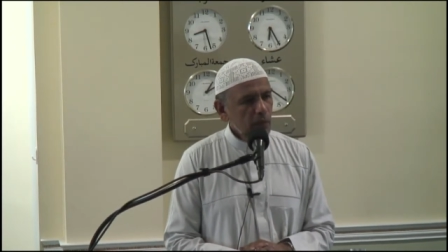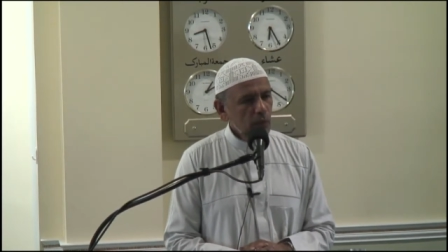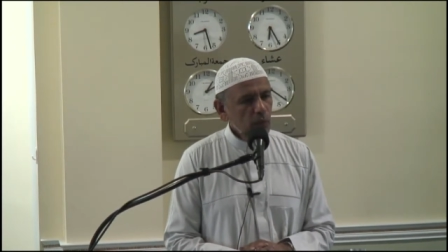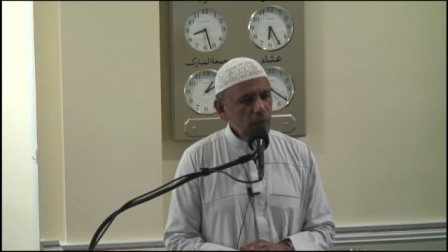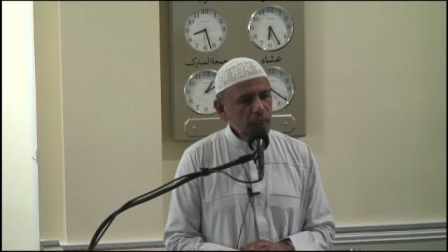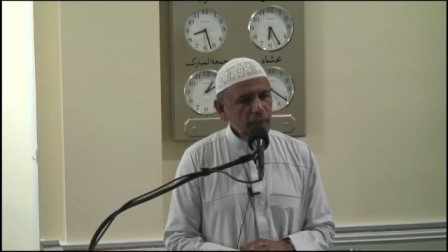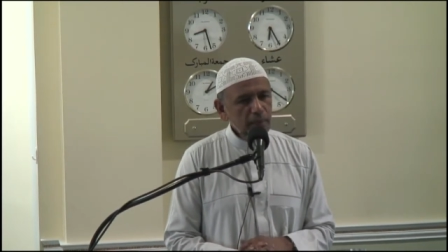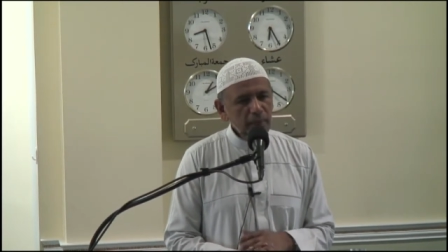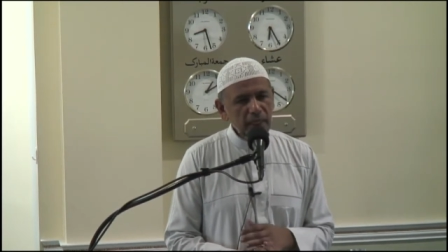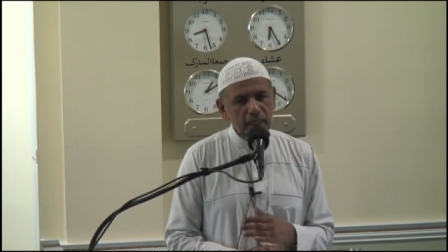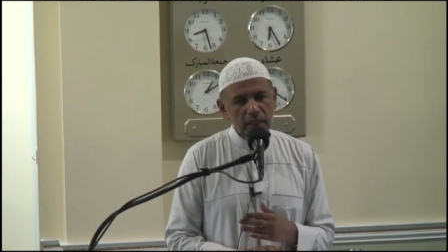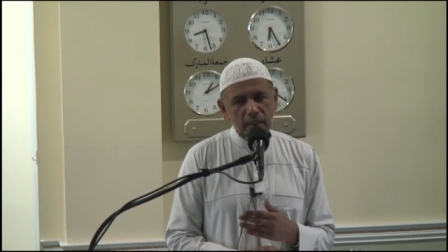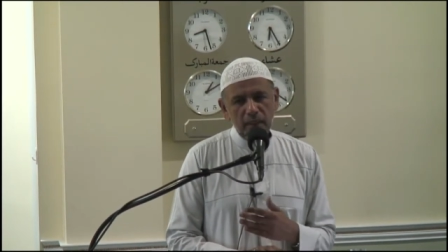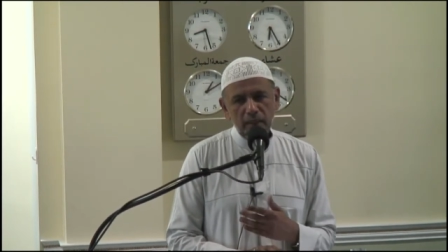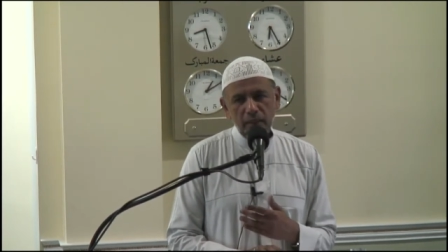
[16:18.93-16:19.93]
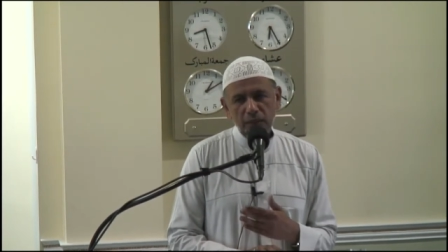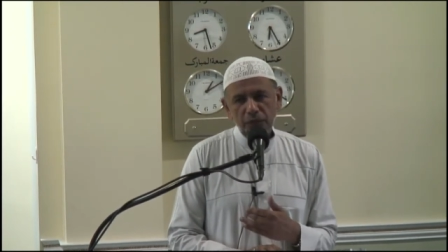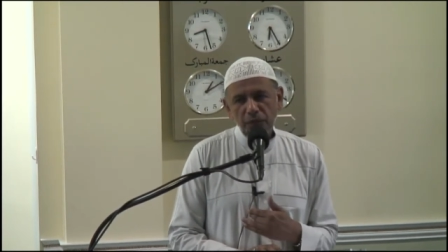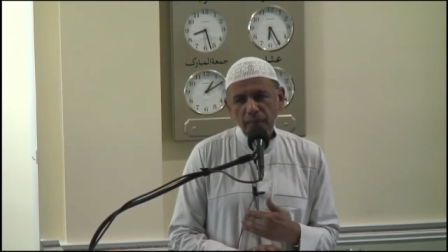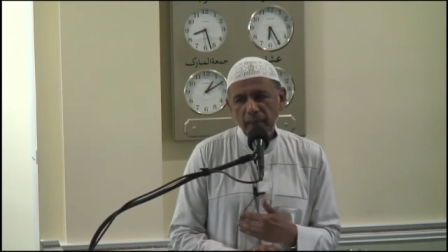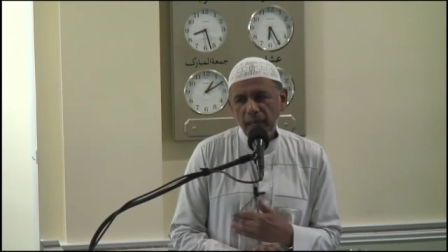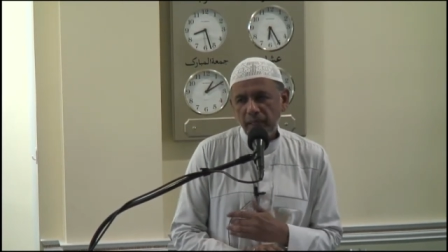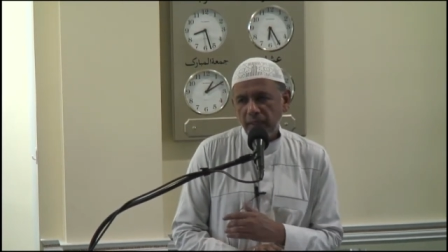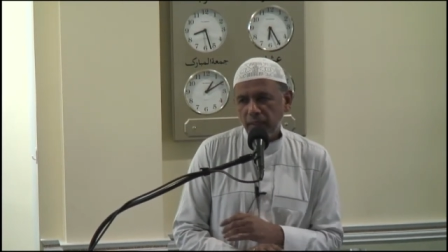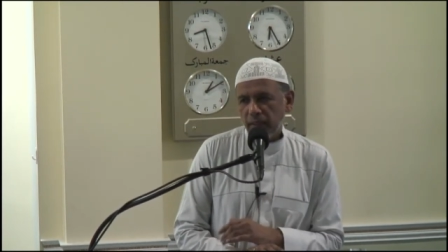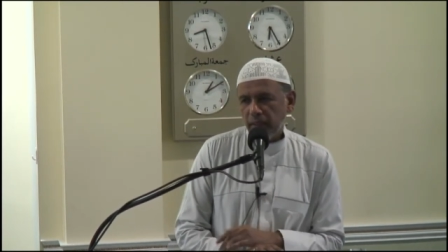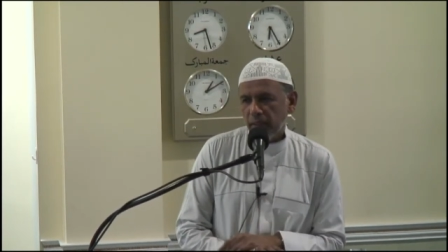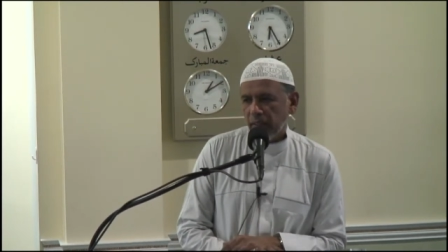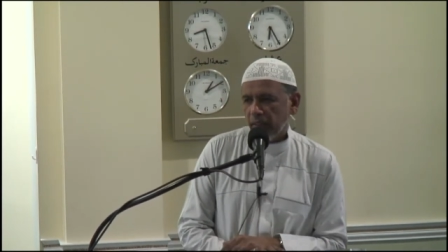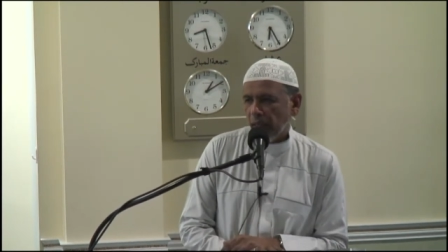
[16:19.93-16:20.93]
we are being
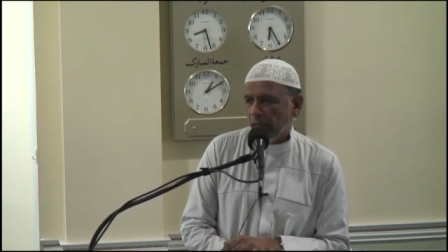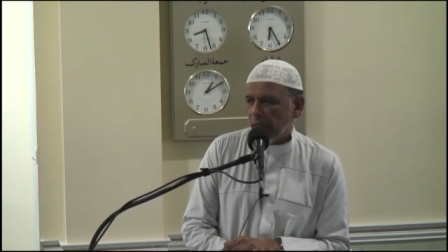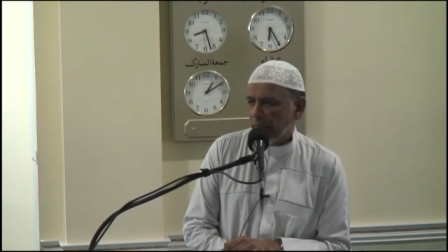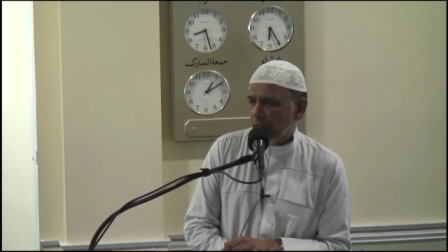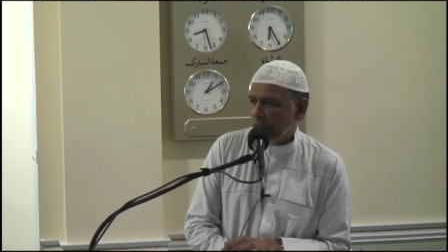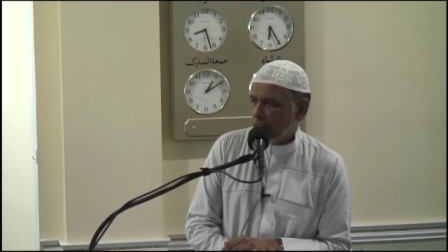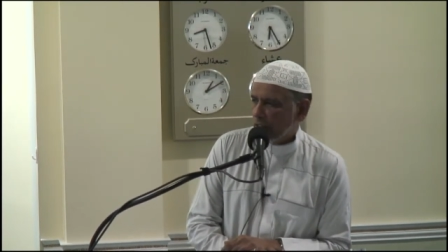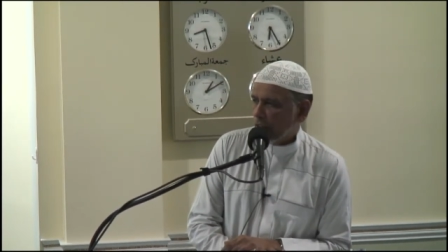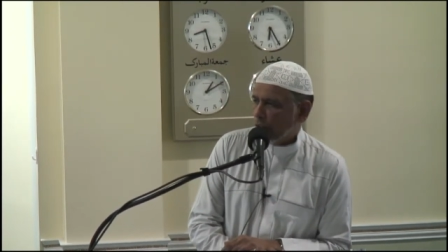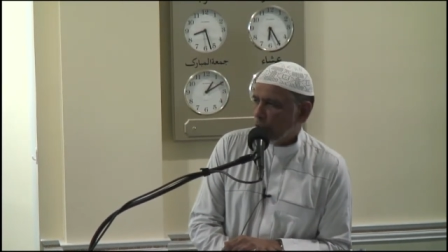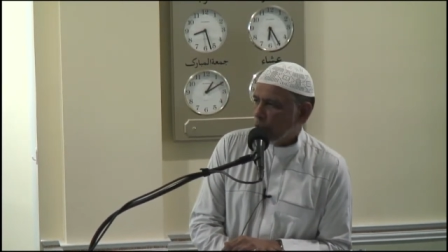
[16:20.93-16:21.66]
reminded in Hadith al